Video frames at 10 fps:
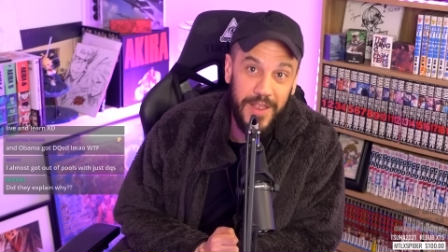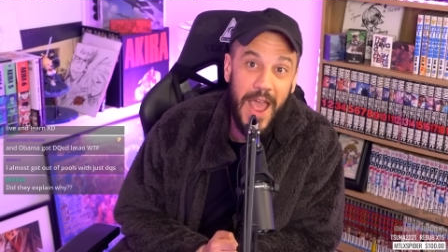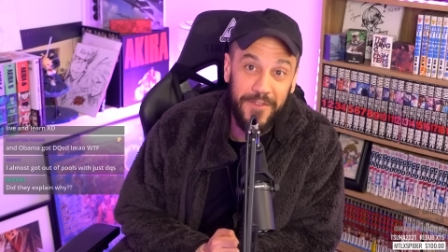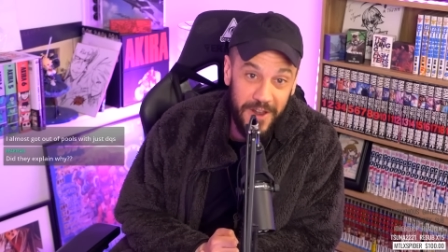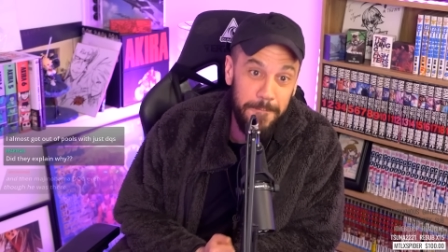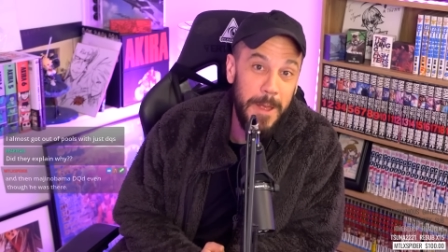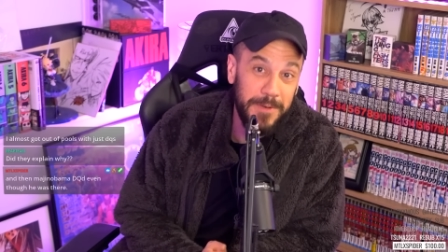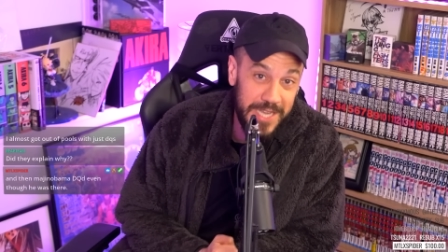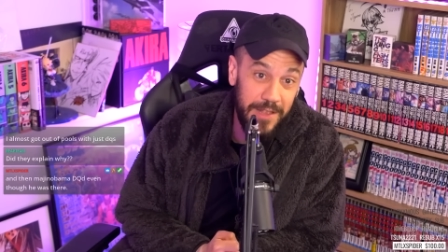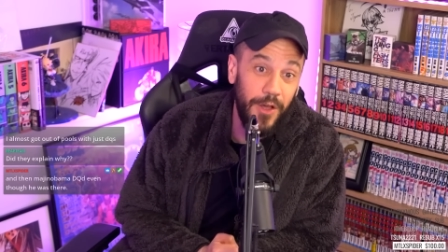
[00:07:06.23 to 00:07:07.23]
you have enough
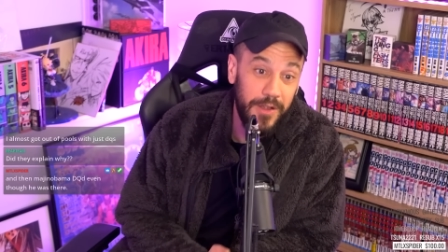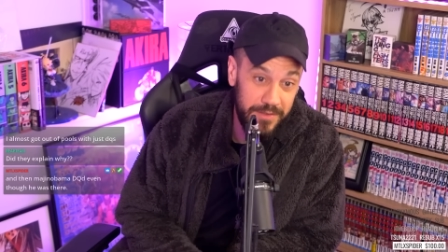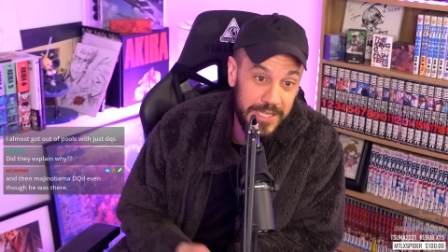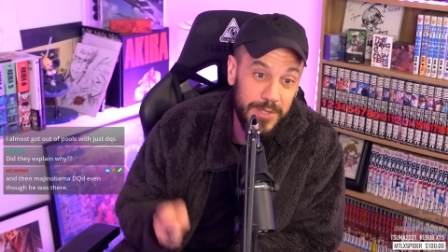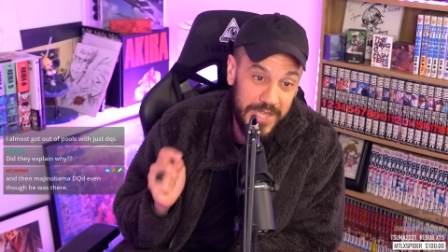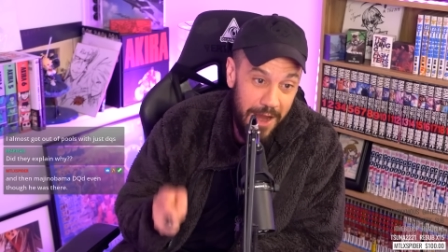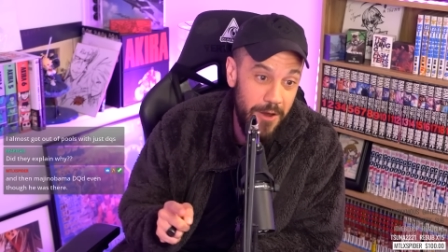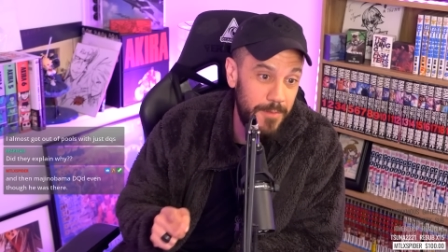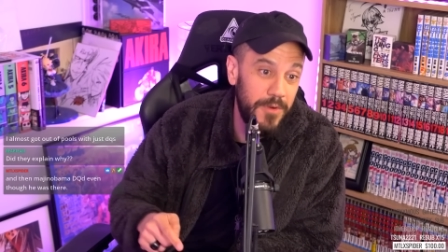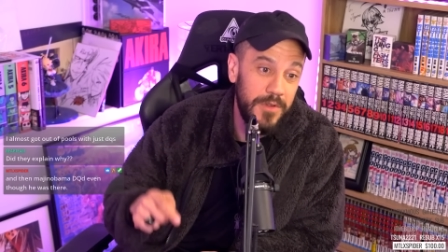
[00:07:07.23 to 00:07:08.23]
people say, look, this was
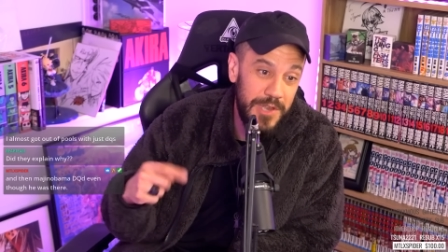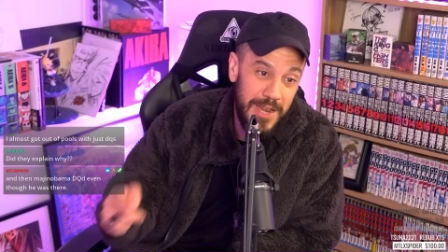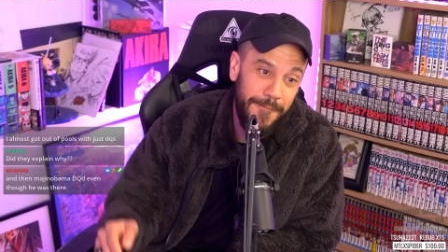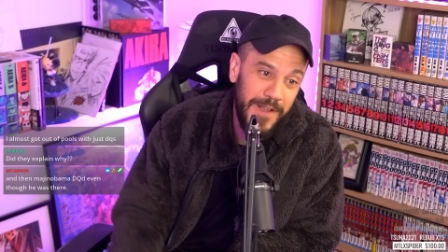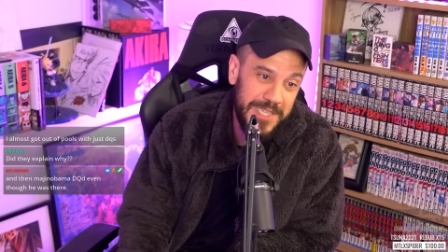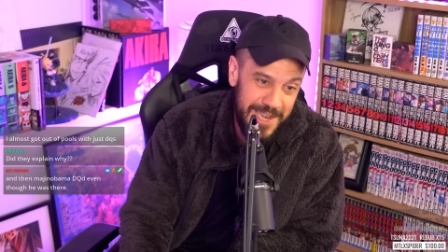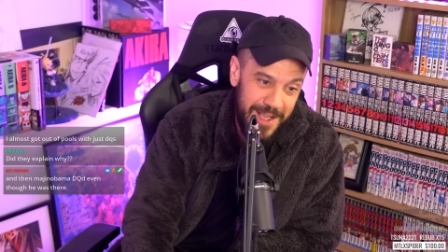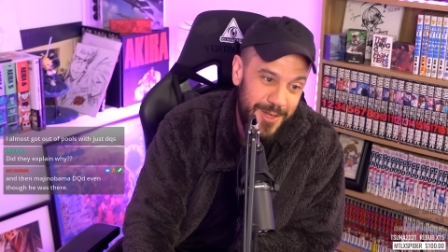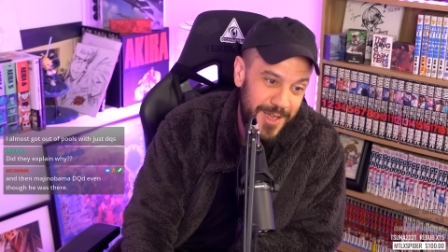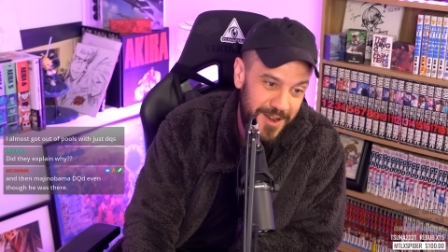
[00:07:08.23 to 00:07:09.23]
terrible. You need to fix it
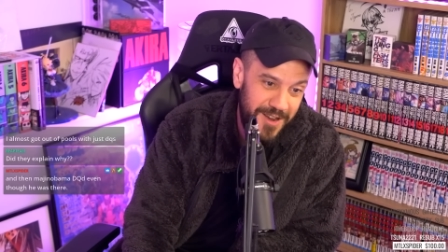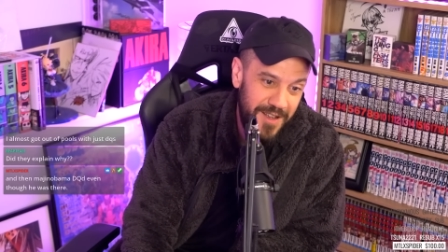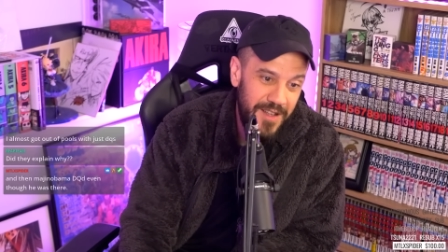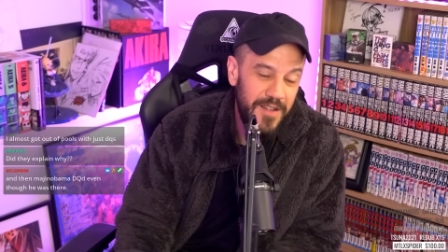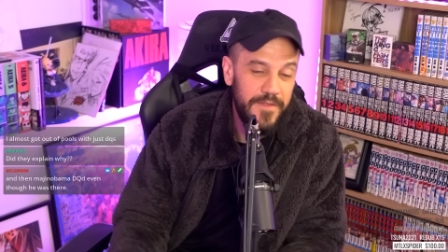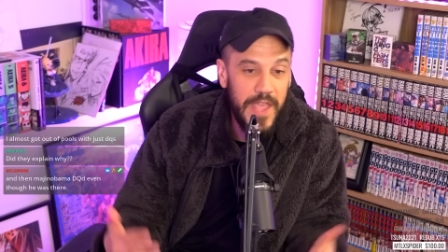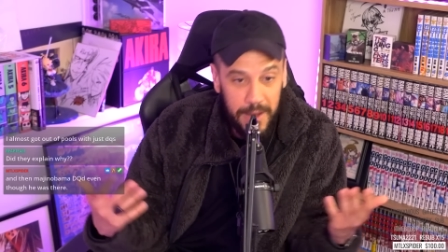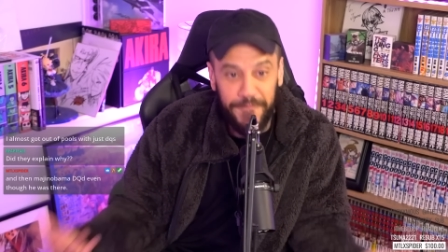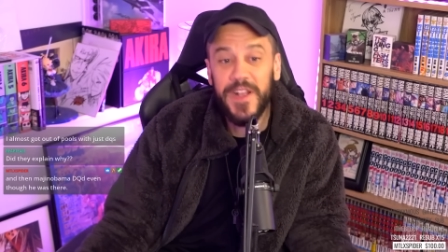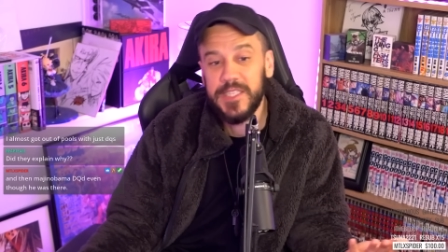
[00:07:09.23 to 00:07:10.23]
next year. They
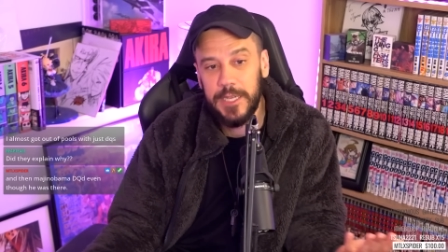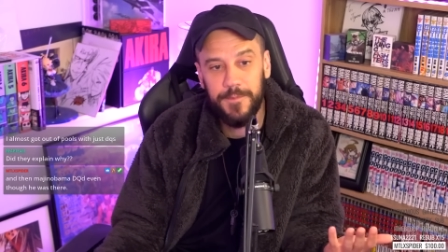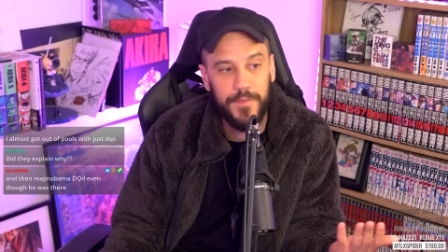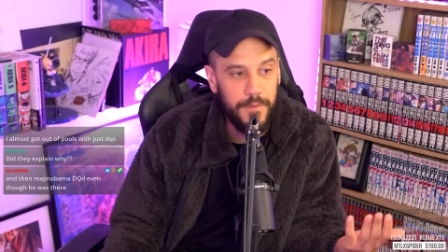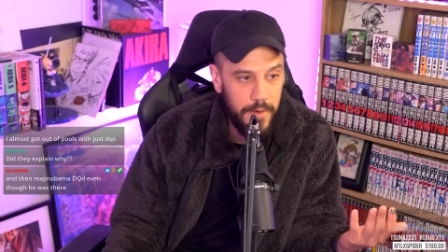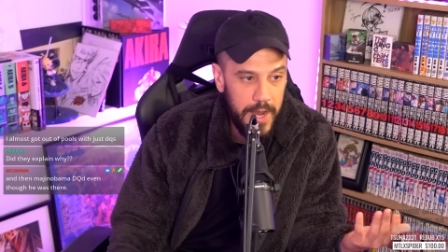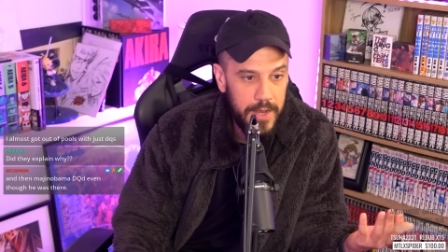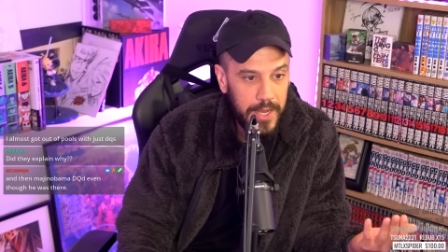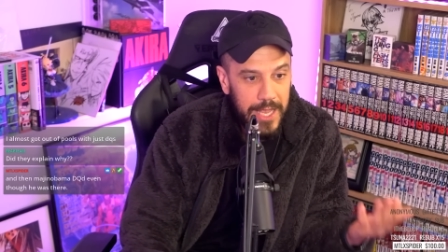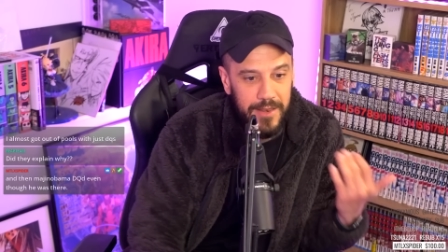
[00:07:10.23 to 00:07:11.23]
can fix it
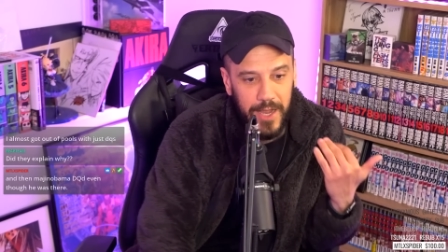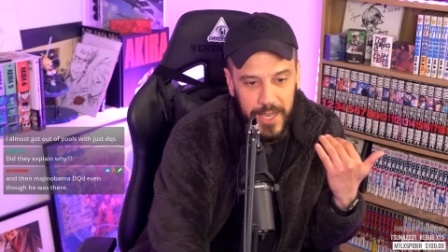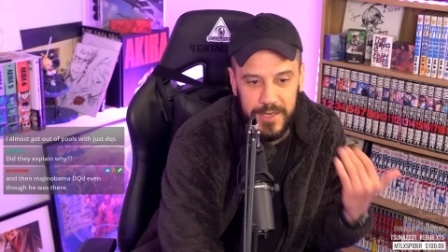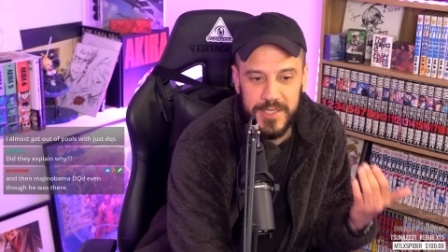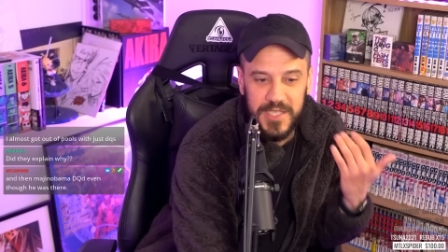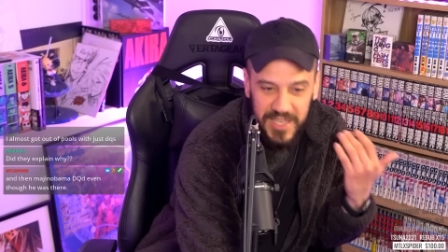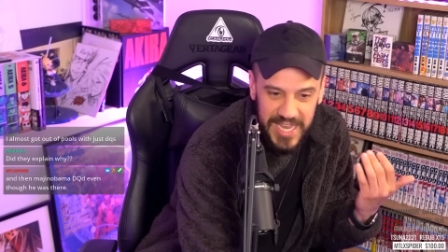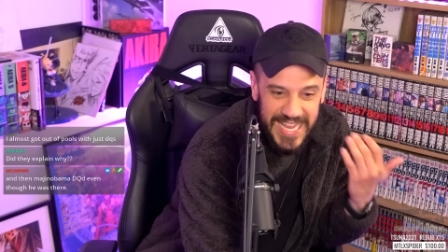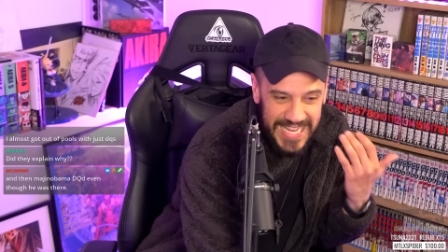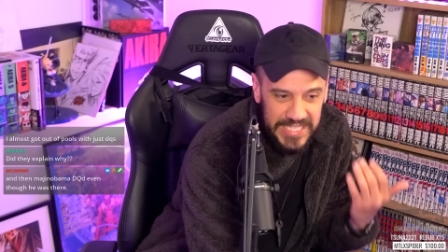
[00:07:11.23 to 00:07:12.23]
right? Again, again, this is an
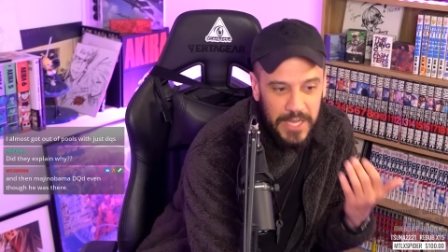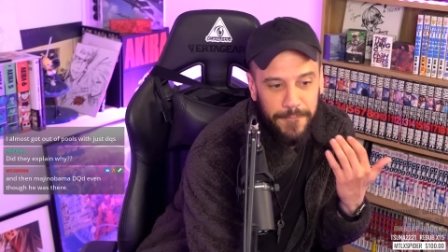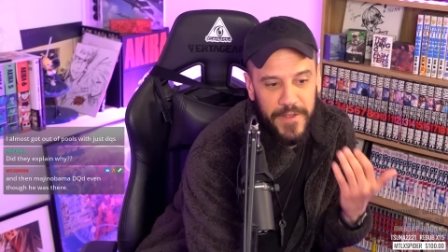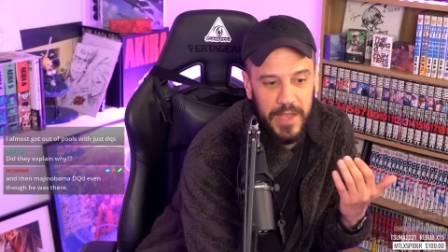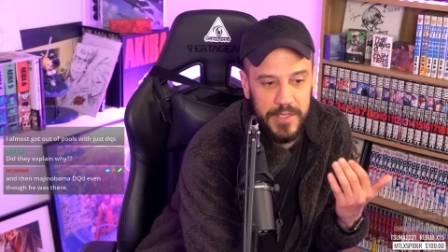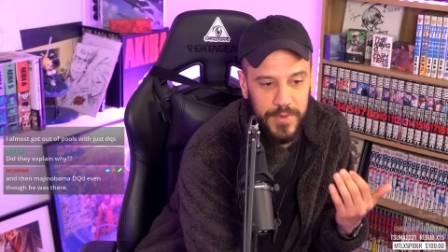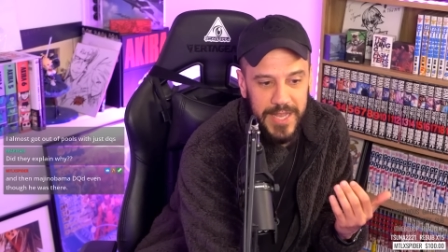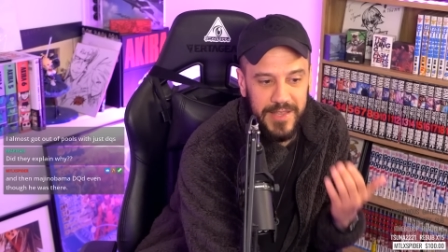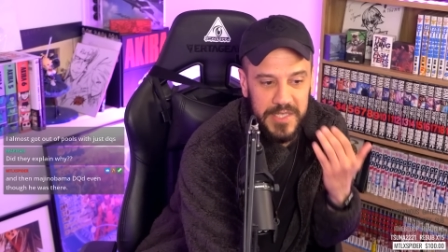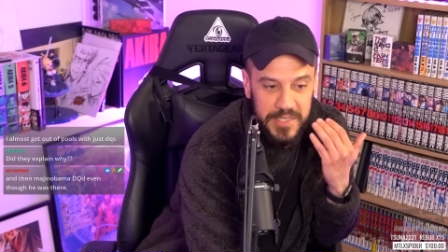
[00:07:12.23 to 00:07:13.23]
easy fix,
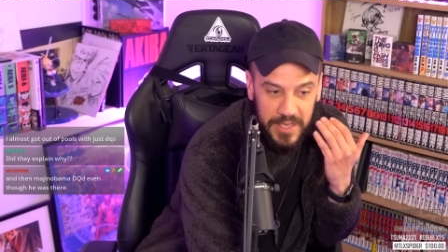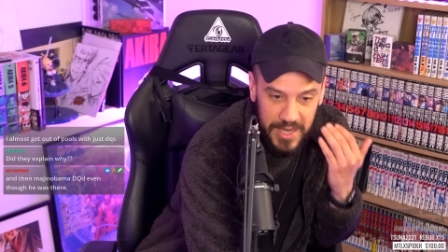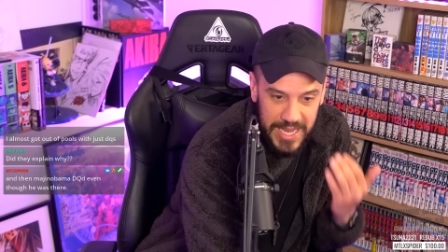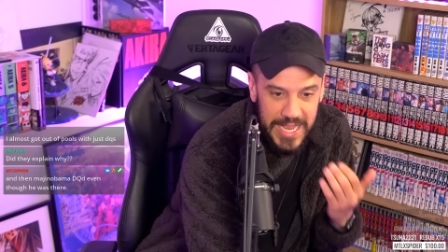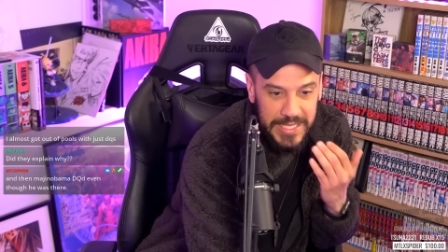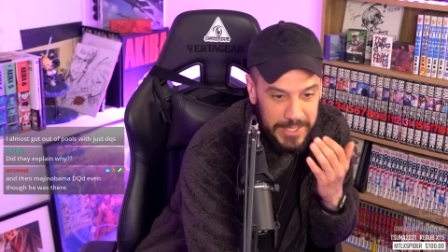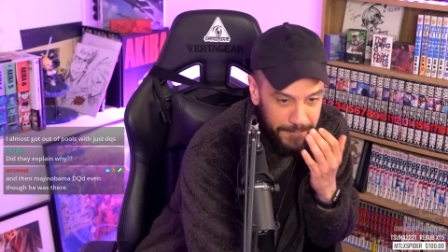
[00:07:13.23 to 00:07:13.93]
right? This is an easy